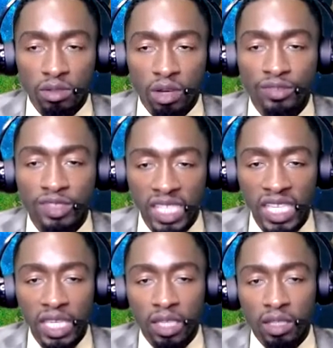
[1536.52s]
of
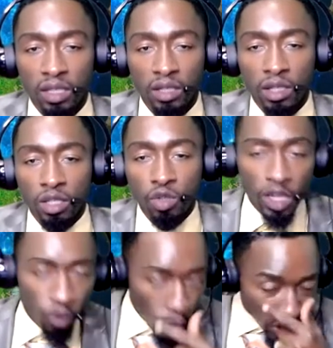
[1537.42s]
CE. So
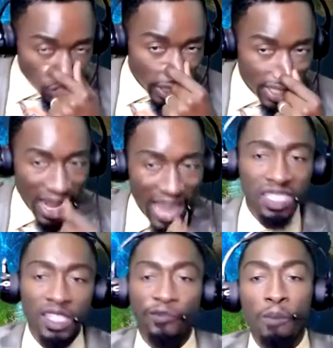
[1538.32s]
once you get
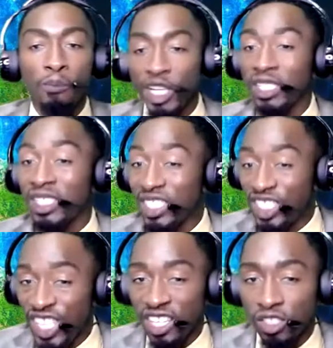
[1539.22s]
licensed for more than
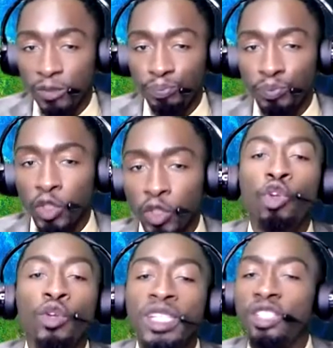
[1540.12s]
6 years, you
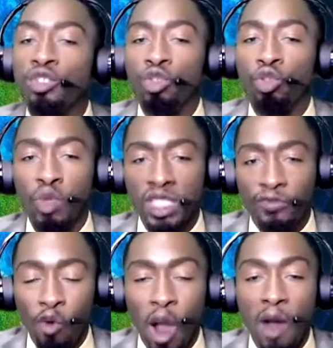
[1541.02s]
don't need to do
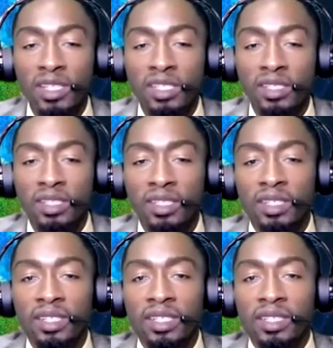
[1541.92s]
24 hours.
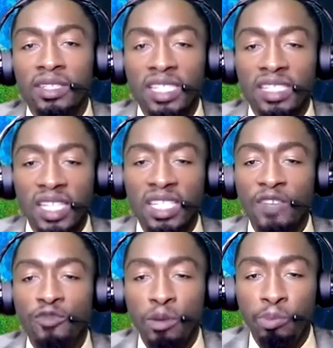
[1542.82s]
They still
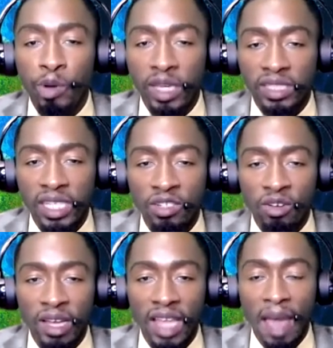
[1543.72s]
give you a break, say, you know
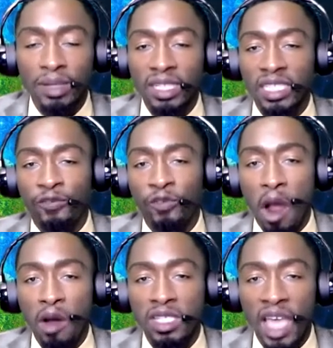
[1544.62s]
what, I'm going to take 4
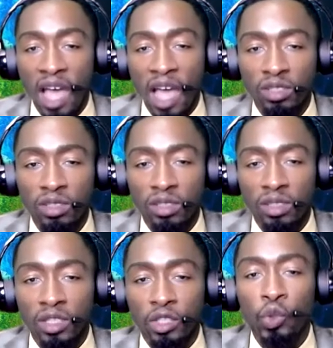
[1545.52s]
hours out.
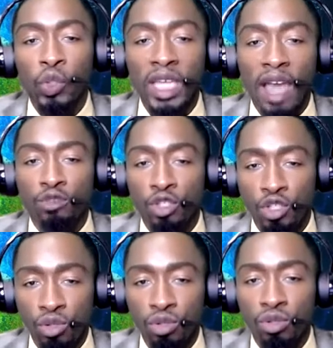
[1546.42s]
You only have to
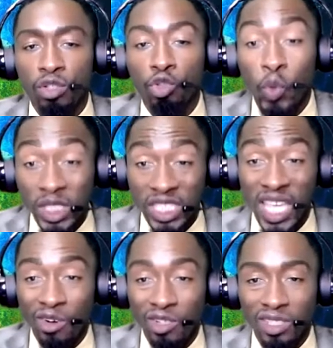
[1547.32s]
do 20
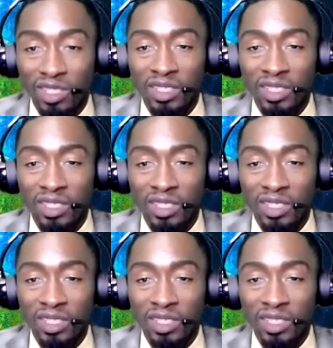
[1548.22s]
hours